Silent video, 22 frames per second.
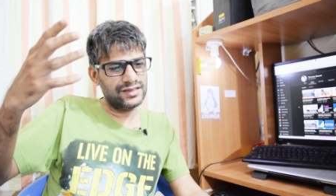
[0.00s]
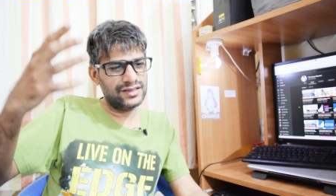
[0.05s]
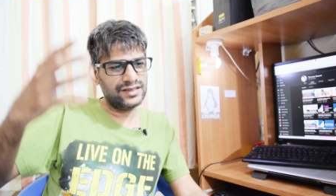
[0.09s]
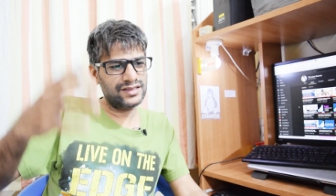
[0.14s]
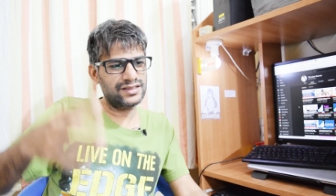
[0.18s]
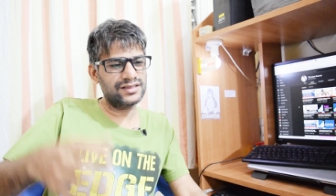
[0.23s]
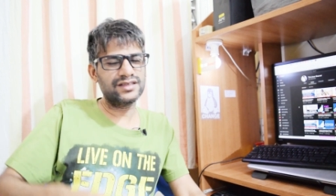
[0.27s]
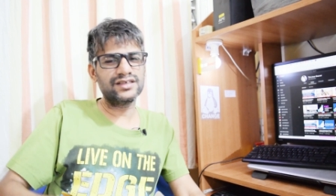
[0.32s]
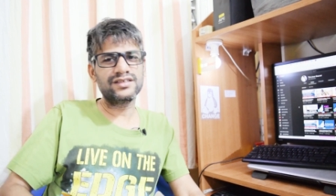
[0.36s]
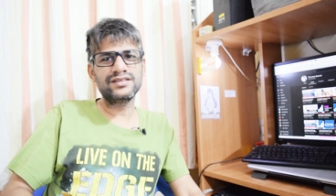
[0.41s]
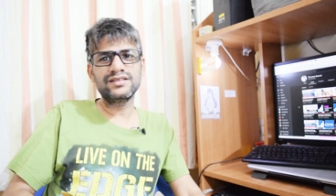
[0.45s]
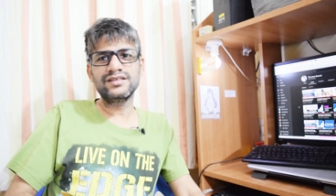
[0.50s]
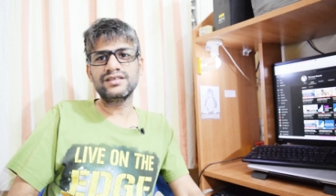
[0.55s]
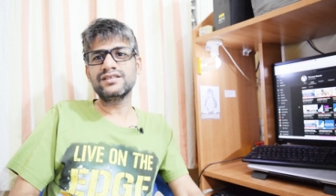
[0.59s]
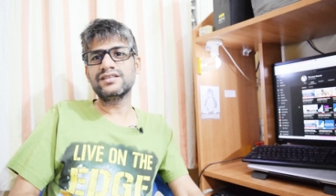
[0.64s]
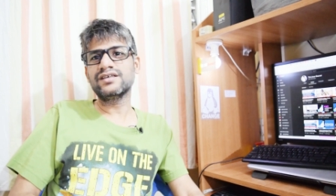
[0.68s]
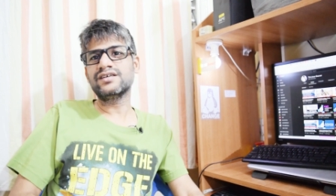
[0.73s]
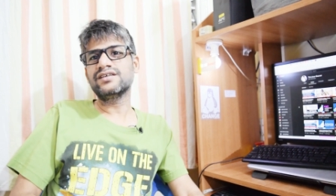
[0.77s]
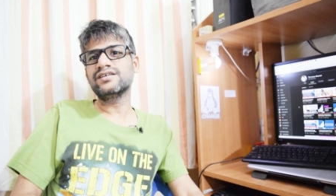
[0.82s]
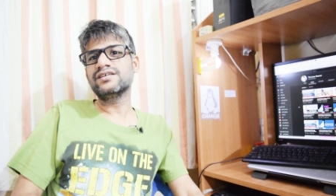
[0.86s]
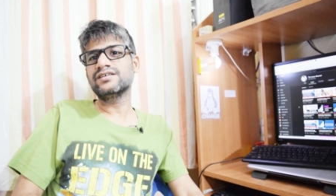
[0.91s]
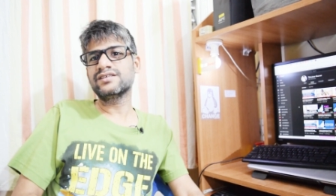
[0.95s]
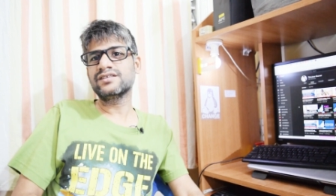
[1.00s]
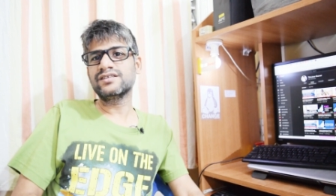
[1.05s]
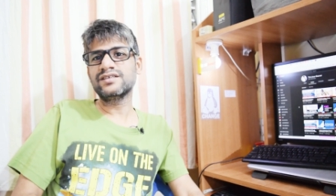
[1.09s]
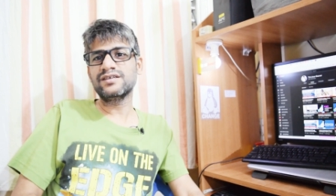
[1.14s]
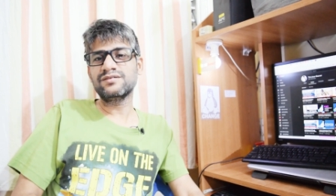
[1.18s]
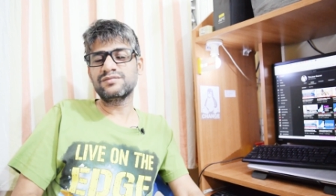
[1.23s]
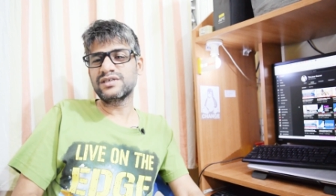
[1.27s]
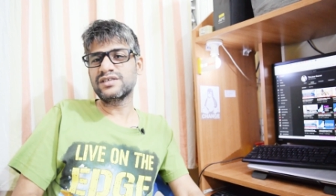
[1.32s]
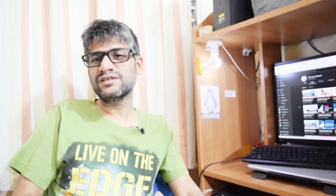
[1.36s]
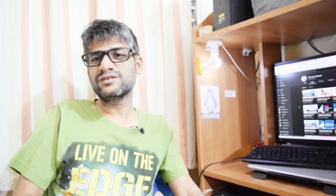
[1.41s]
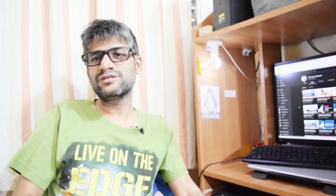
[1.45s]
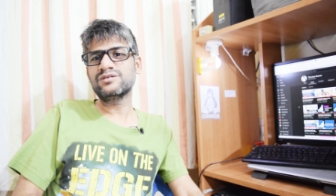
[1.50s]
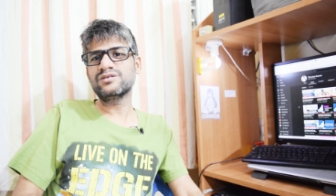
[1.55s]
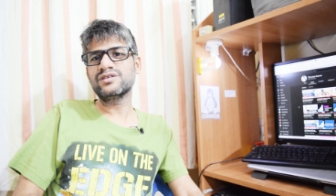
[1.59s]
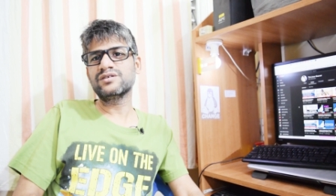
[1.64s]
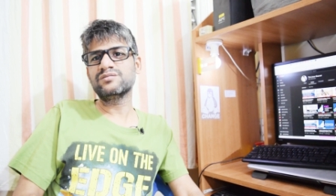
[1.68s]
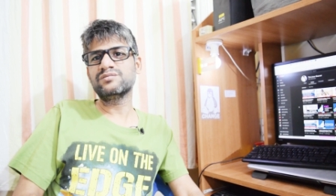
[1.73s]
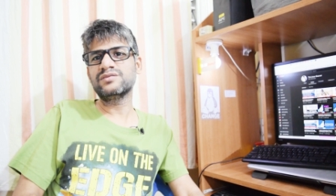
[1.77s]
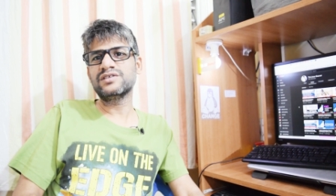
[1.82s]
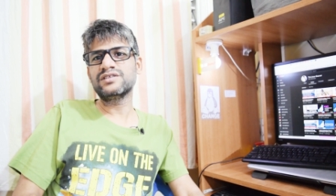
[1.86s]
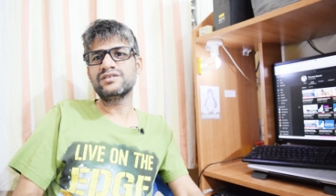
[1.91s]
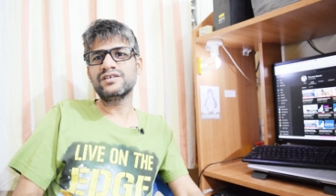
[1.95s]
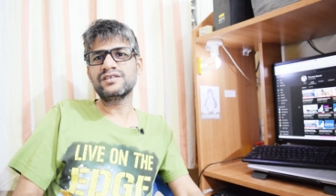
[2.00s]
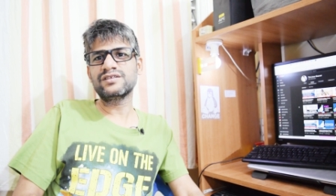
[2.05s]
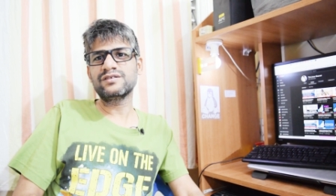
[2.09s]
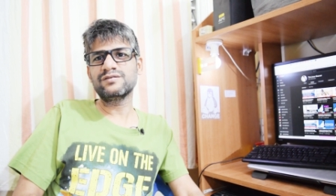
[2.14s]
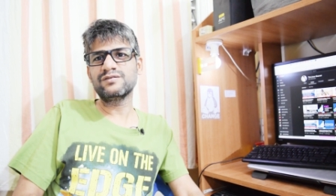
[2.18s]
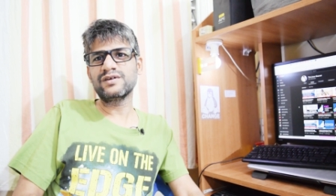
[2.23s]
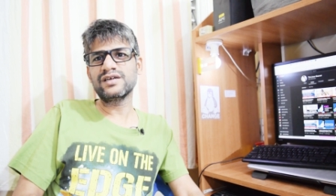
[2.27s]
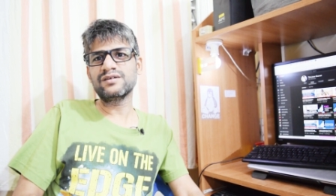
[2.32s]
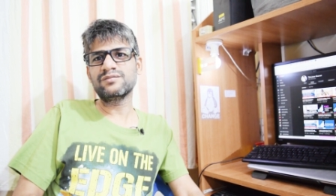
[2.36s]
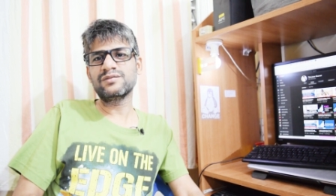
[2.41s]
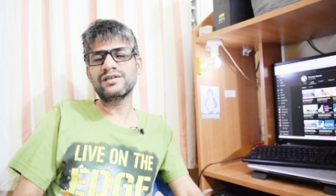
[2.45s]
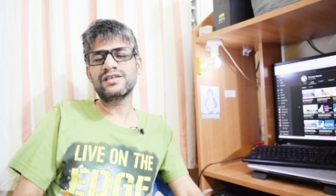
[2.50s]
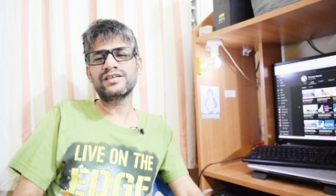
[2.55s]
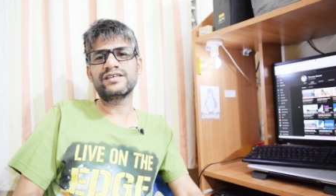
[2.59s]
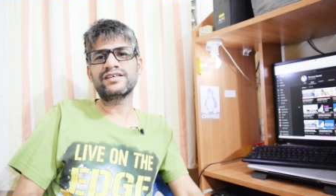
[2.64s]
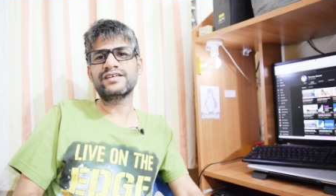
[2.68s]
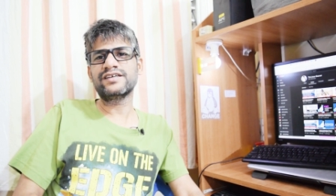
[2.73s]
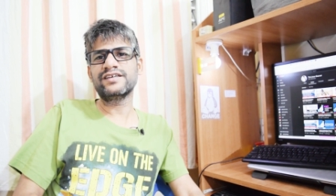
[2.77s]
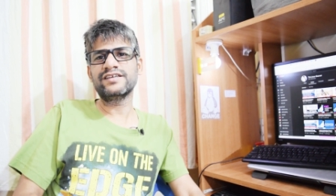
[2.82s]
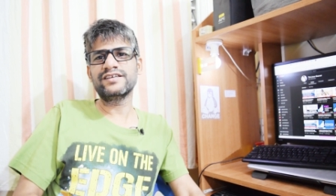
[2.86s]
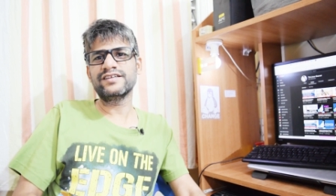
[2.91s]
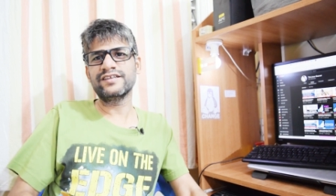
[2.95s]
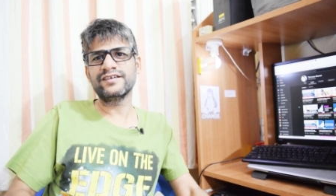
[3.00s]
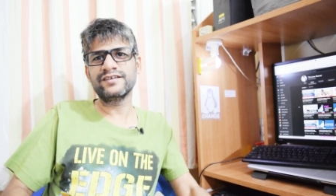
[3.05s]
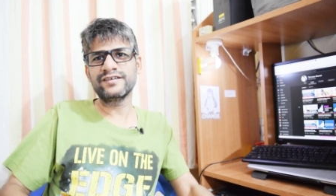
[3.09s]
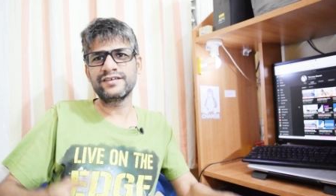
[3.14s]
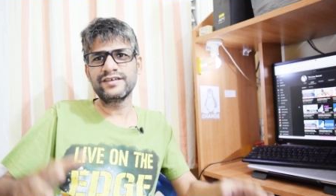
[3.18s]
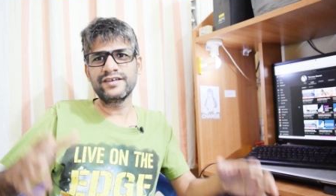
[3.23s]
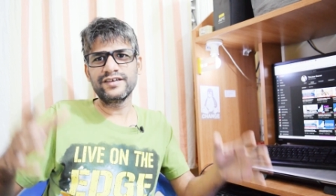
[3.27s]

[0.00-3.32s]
uh, they see that it is a very good uh, business viability, and uh,